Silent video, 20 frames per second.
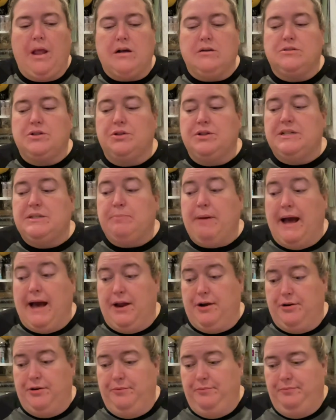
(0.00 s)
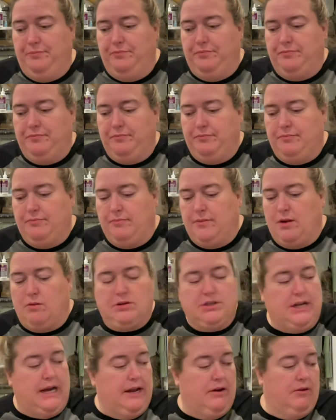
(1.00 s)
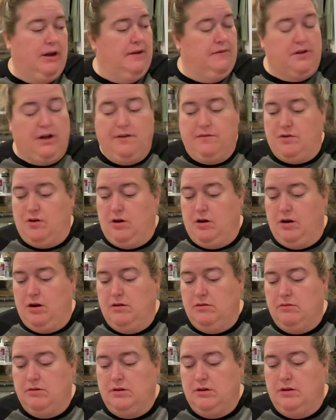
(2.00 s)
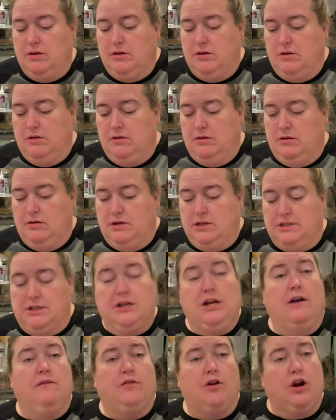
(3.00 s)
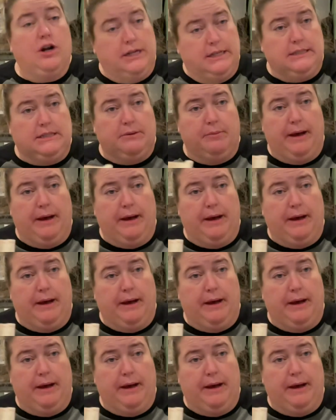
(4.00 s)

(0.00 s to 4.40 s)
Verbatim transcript: So this pattern, which I don't have cover art because the cover art is the